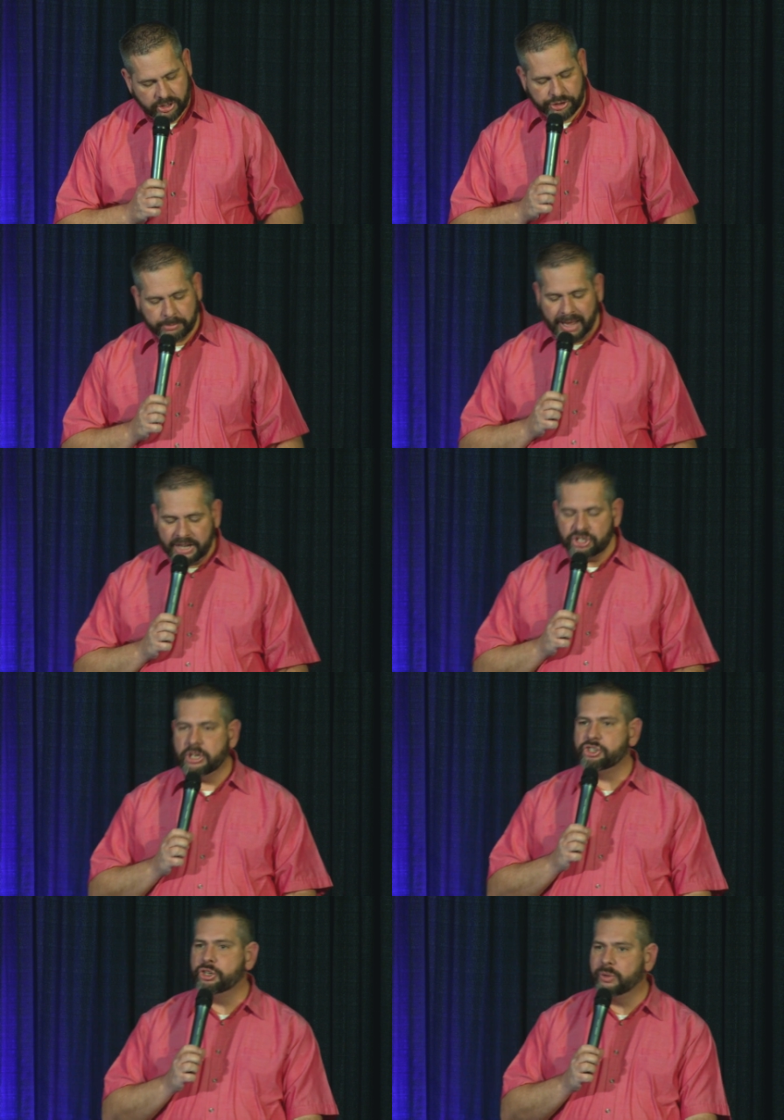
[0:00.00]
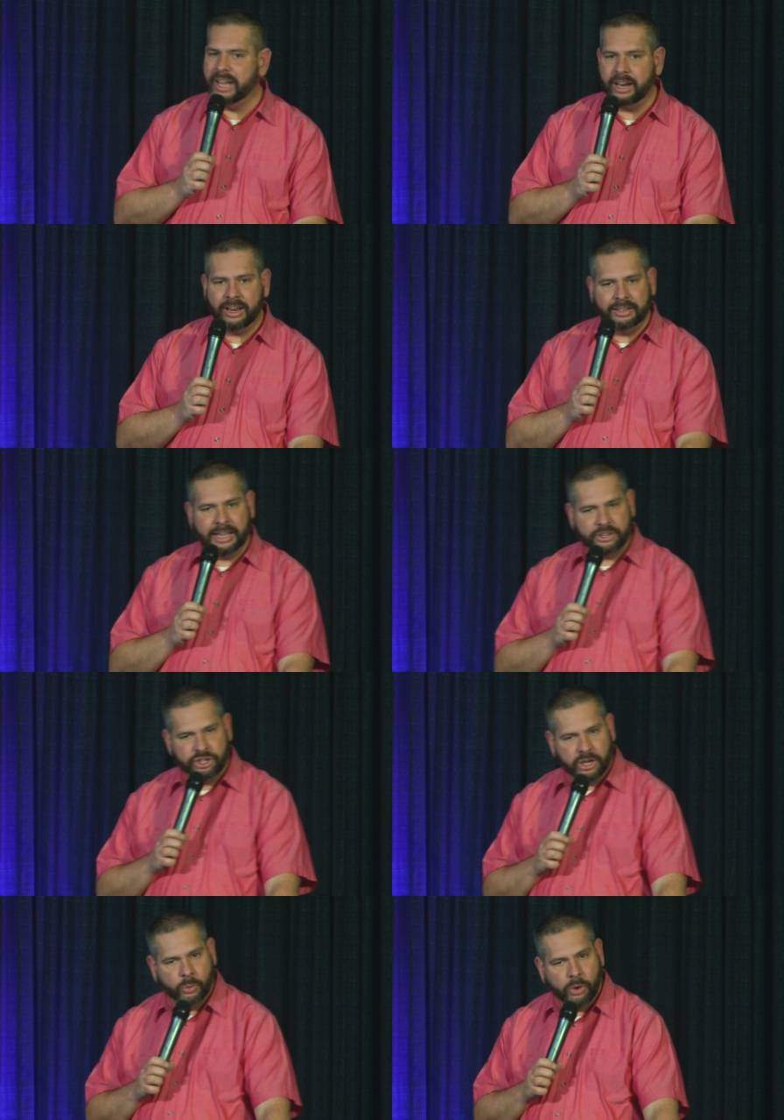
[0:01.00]
Church, imagine it's you carrying that
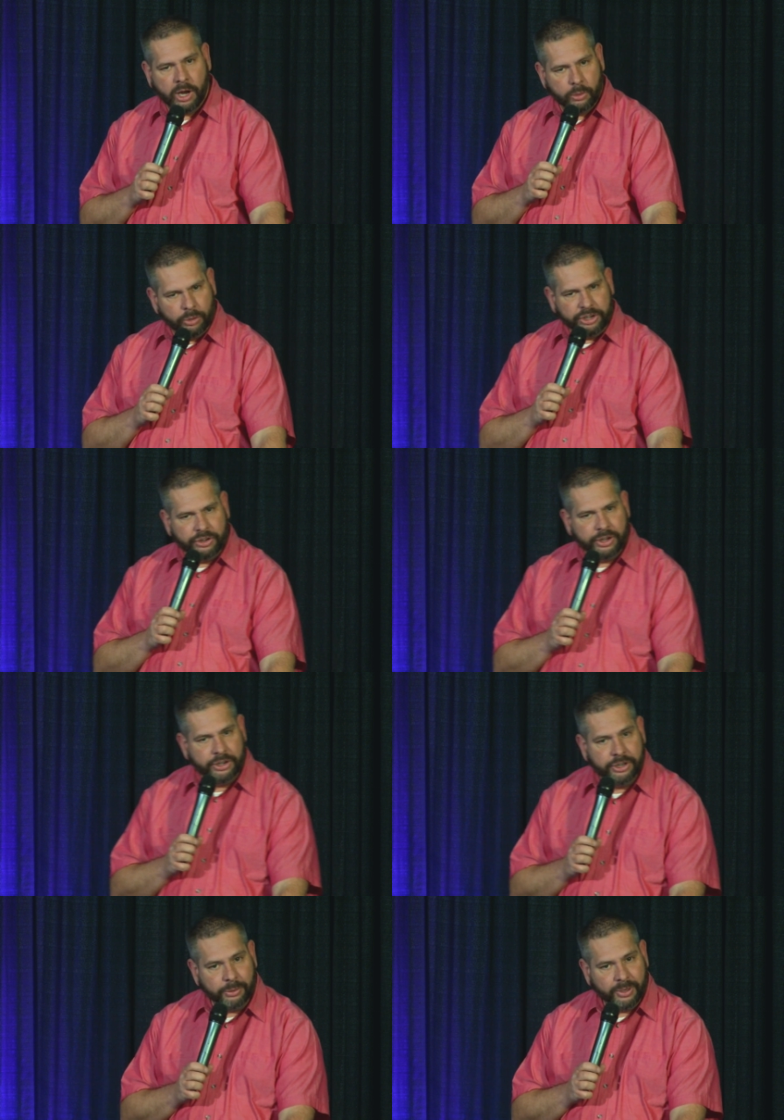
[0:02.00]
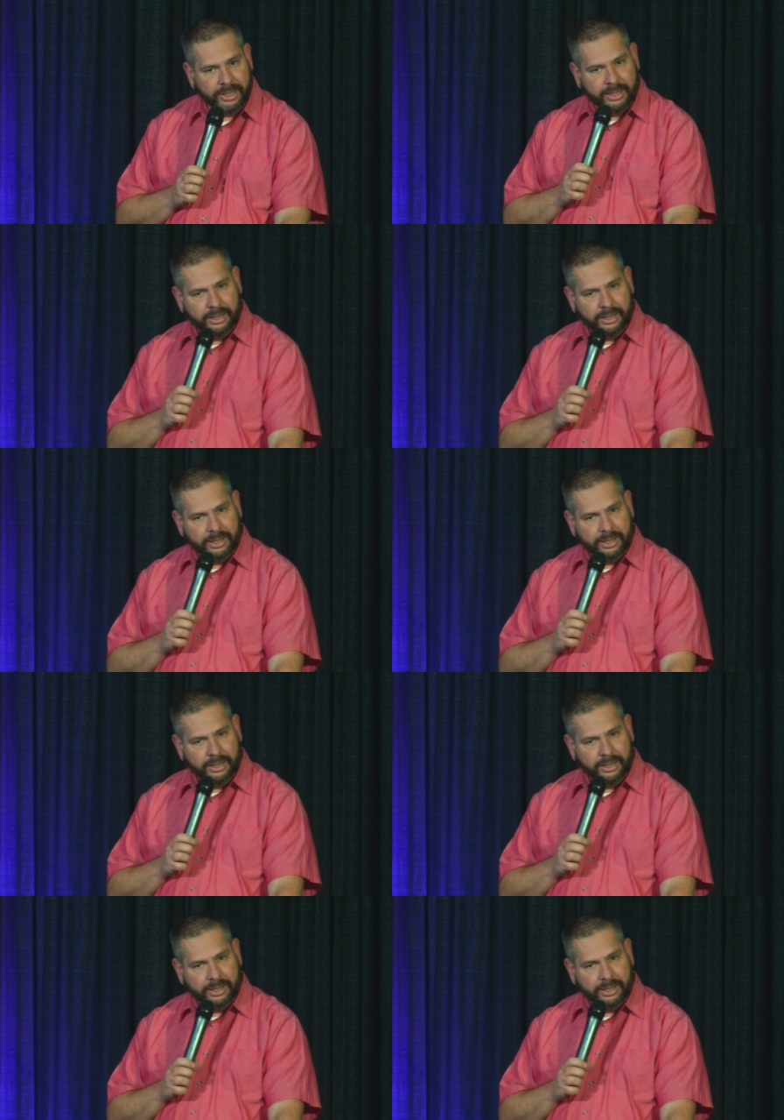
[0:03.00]
jug of water. What are you going to do?